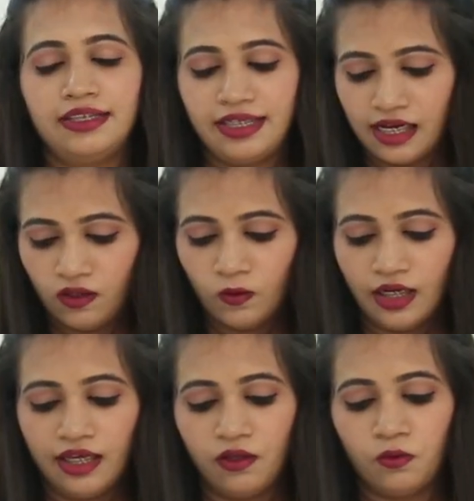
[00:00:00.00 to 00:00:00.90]
I tell you,
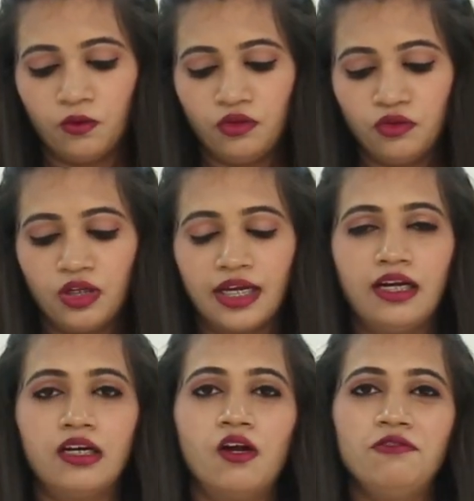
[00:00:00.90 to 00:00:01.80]
like you'll
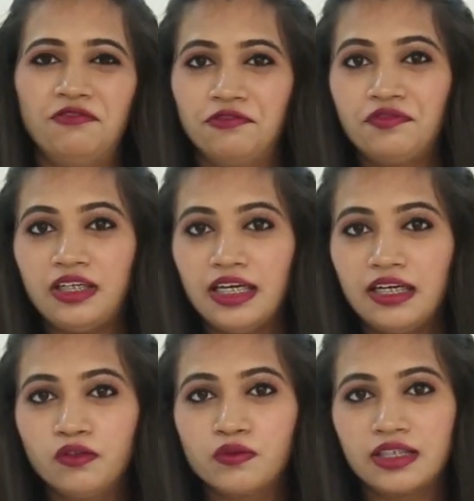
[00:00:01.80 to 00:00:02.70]
get around
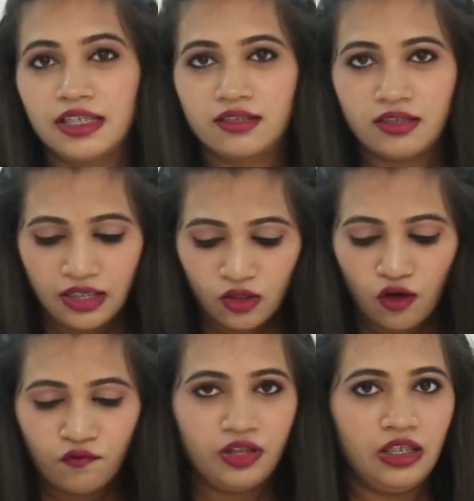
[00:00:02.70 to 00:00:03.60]
15 to 16
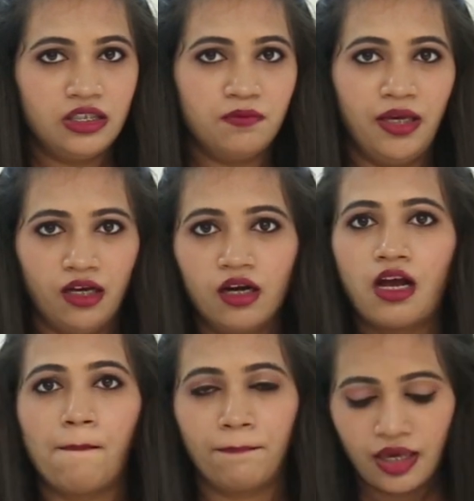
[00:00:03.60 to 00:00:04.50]
of these bigger
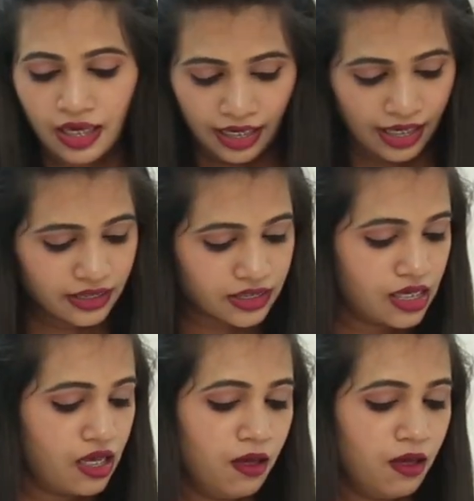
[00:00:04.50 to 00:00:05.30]
cupcakes.